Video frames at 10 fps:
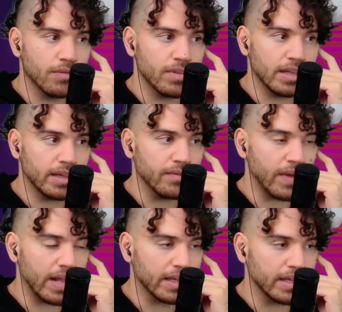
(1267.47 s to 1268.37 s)
Silicon
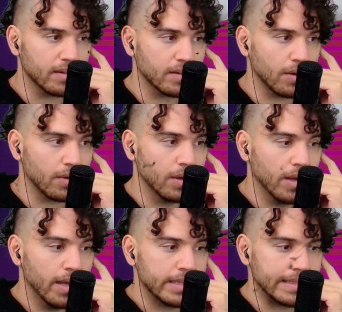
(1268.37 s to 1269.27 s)
Valley. So
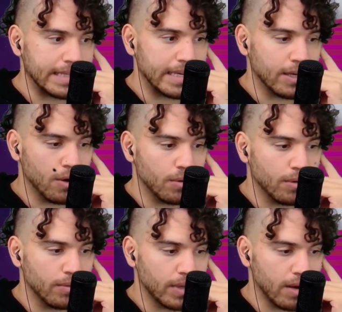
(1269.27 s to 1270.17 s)
the
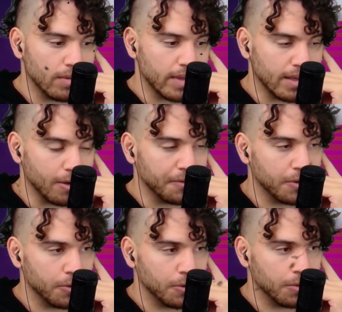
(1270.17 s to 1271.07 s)
current CEO of
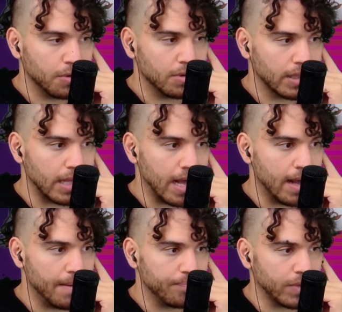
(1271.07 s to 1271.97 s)
Google,
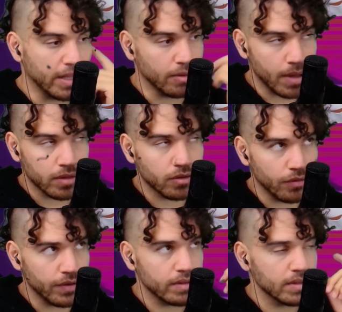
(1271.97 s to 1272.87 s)
Elon Musk,
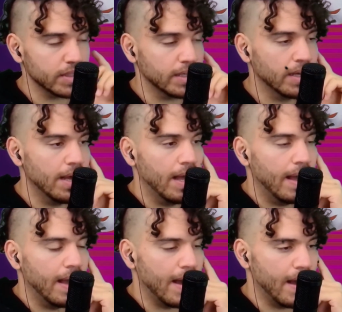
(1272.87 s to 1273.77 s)
obviously,
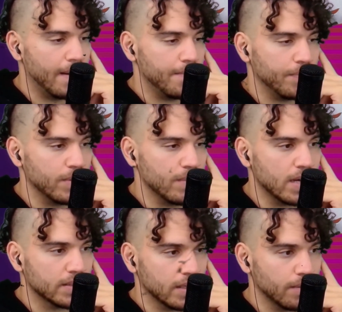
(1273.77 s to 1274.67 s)

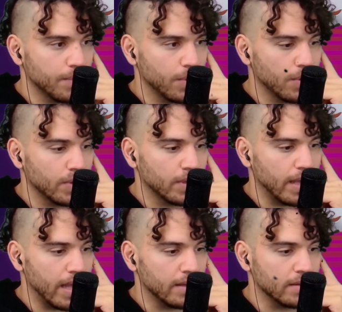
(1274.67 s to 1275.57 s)
Mark Zuckerberg,
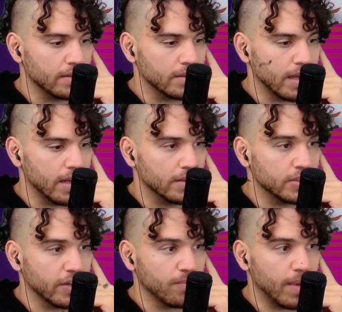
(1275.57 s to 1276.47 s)
and
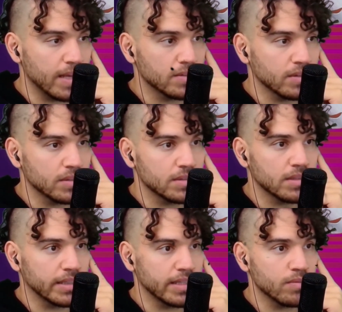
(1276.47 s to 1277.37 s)
Jeff
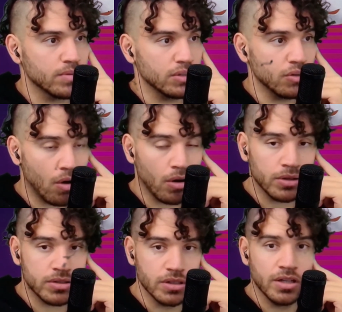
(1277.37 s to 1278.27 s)
Bezos. This was a
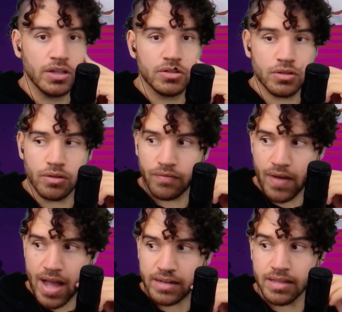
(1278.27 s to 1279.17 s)
nod to the
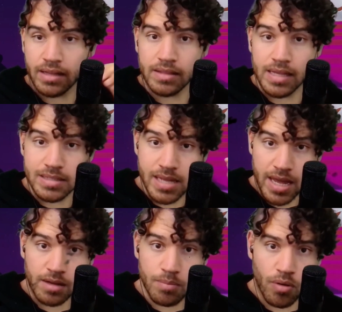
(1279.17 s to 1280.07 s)
fact that the
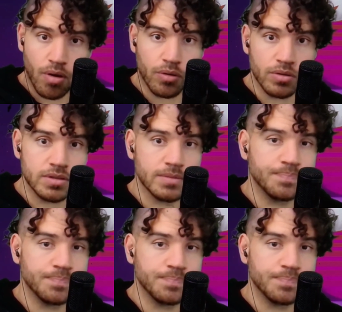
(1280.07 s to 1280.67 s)
tech bros,